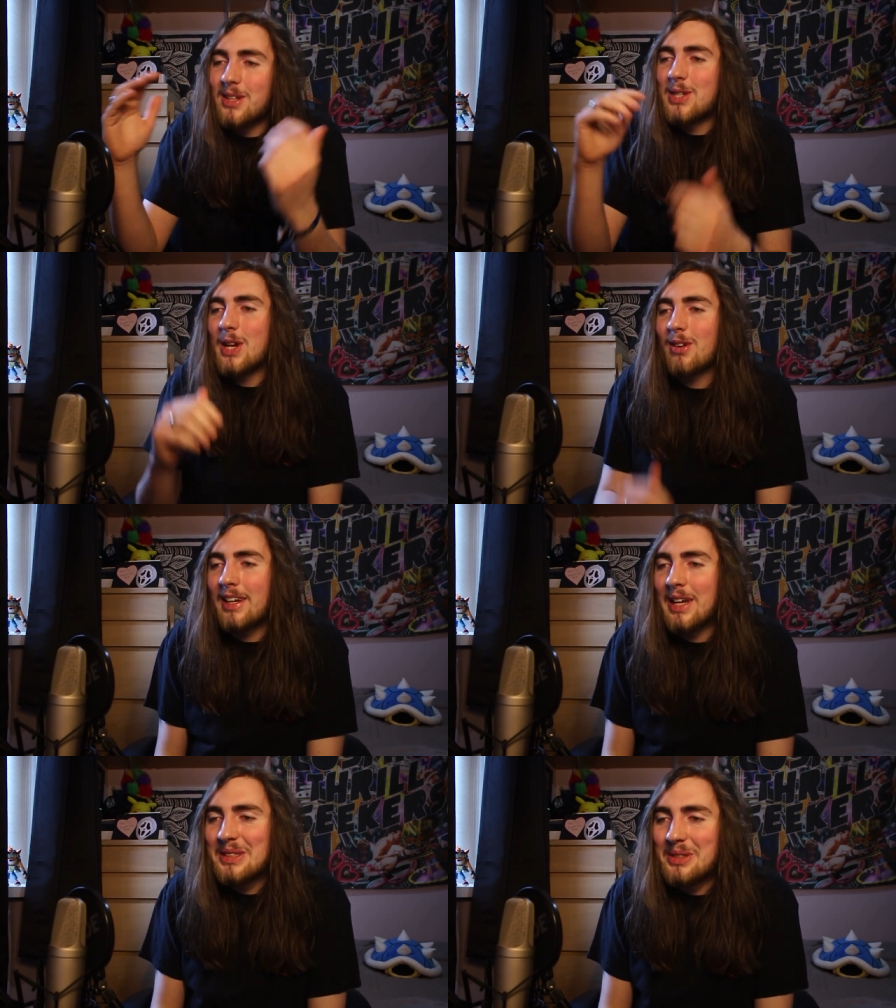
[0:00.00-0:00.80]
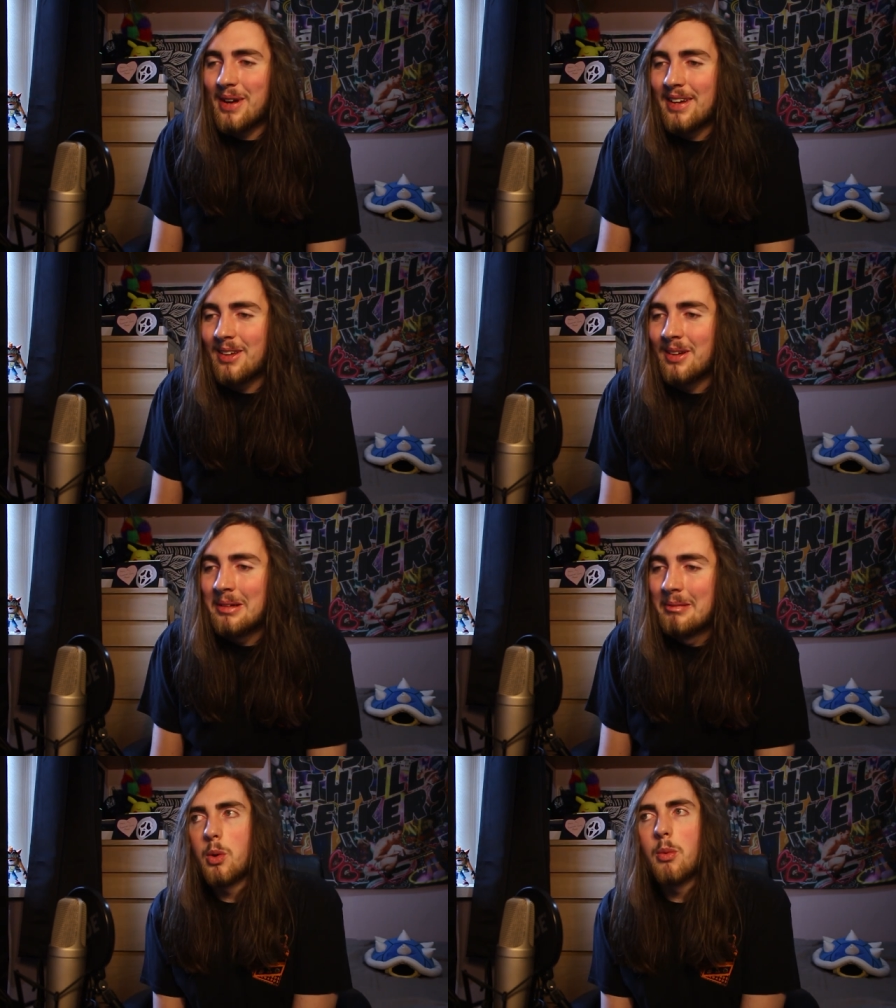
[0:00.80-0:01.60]
a cheery note to end
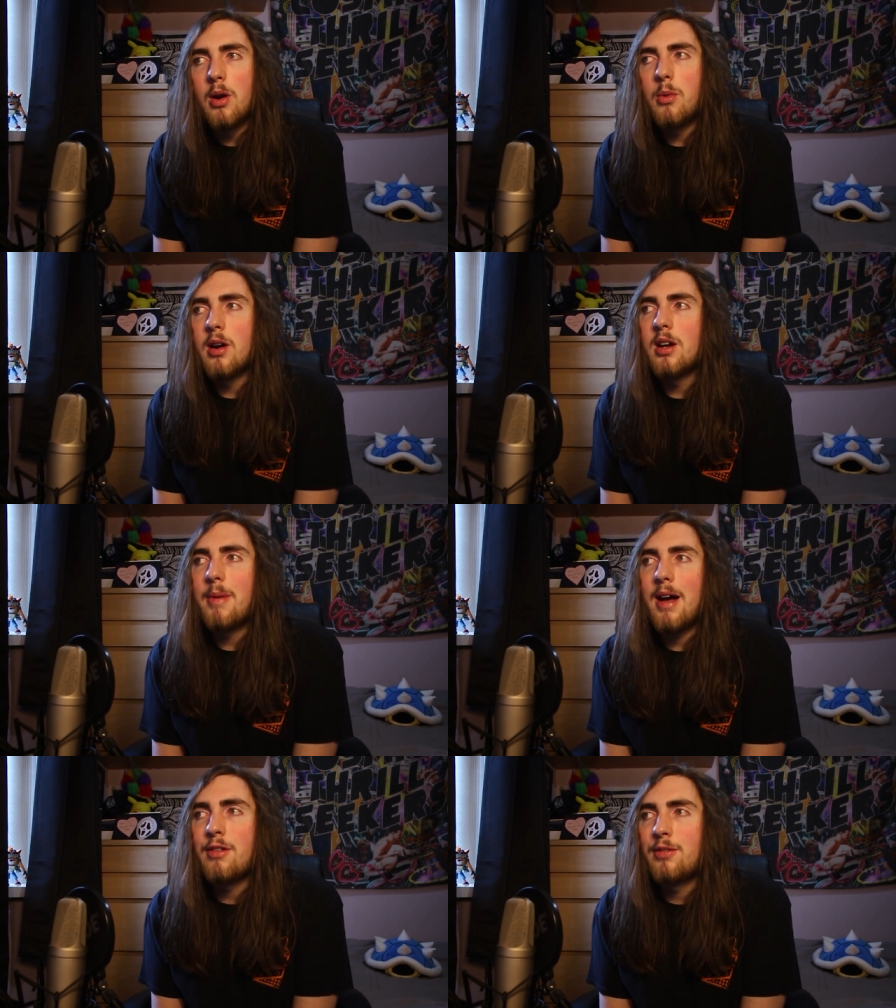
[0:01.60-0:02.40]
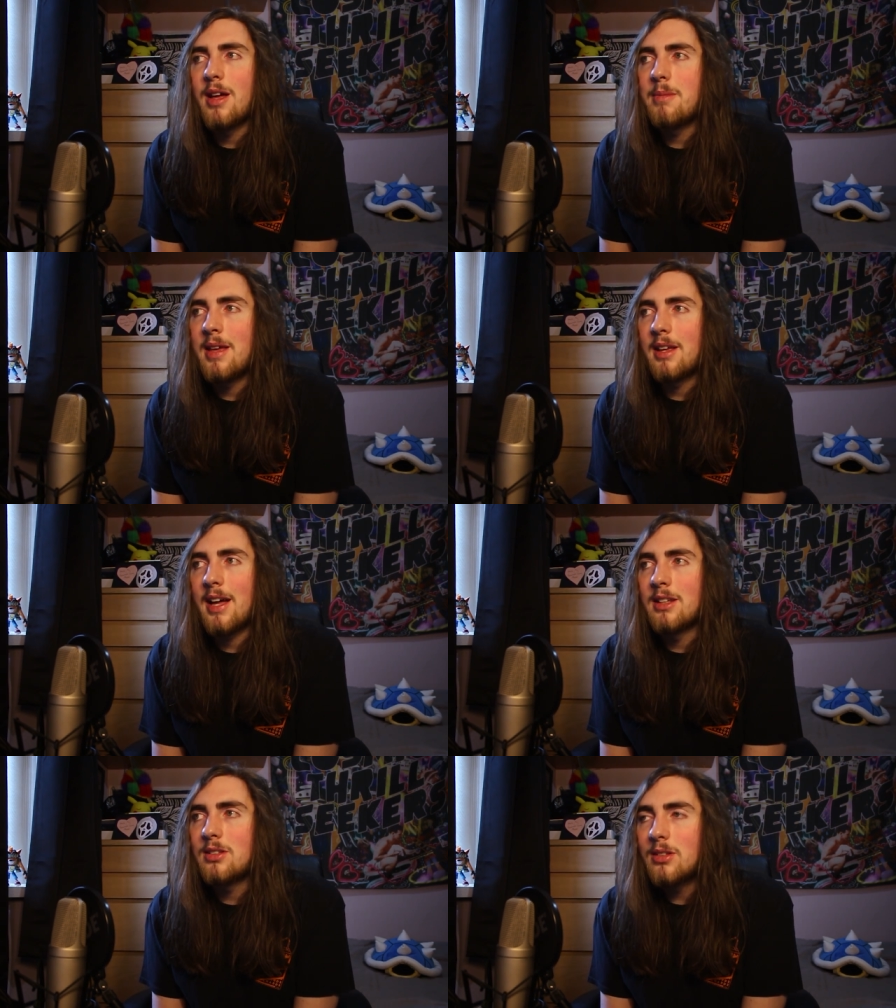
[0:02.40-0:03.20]
on. But we were worried about our flight being
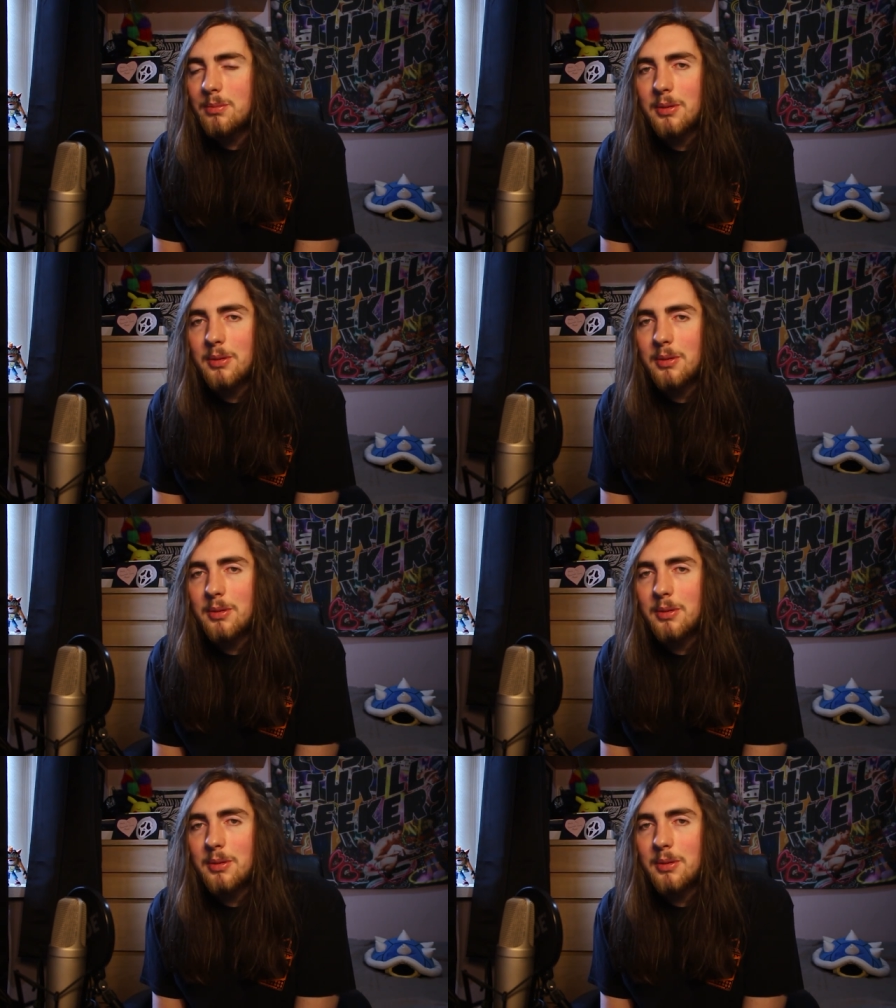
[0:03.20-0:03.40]
cancelled